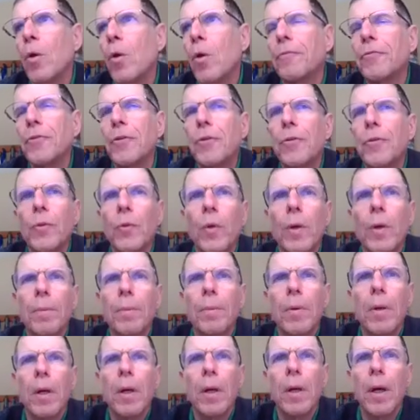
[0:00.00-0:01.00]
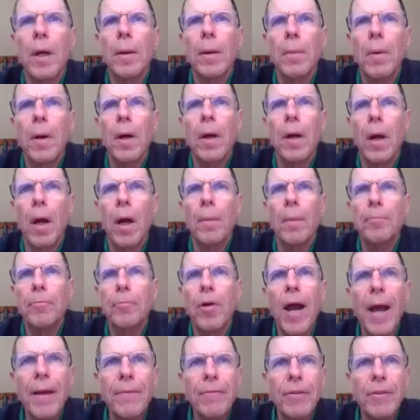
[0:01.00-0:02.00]
offered through a
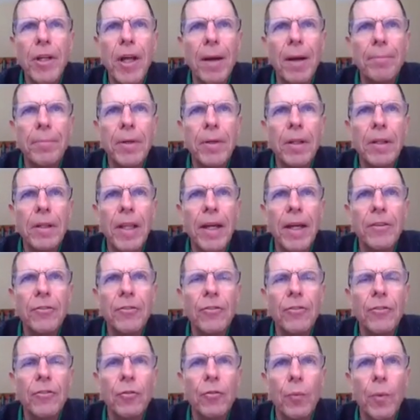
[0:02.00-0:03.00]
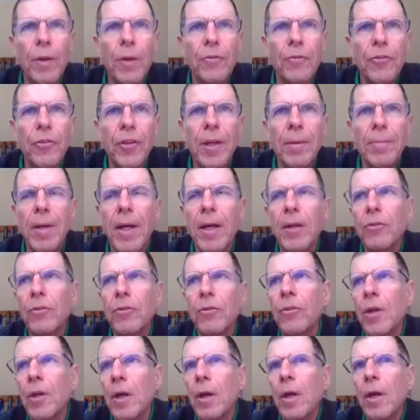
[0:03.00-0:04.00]
private company licensed with
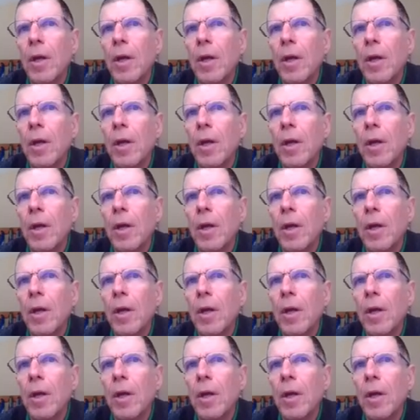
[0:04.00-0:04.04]
CMS,